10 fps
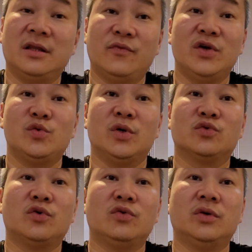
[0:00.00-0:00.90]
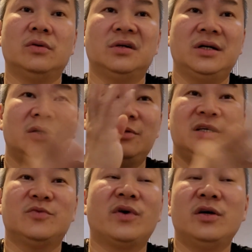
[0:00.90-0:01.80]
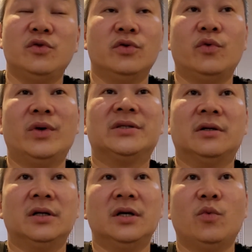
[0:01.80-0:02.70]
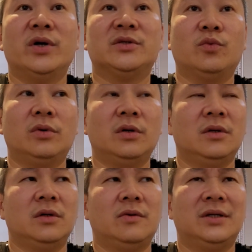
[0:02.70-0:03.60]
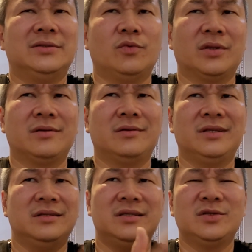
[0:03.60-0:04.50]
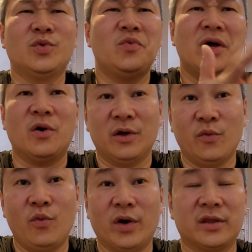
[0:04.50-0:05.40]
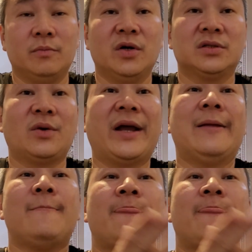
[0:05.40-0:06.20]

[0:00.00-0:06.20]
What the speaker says: The fish will scold you. Oh, this fellow don't know what is the water. In this world, where got the water? Because why?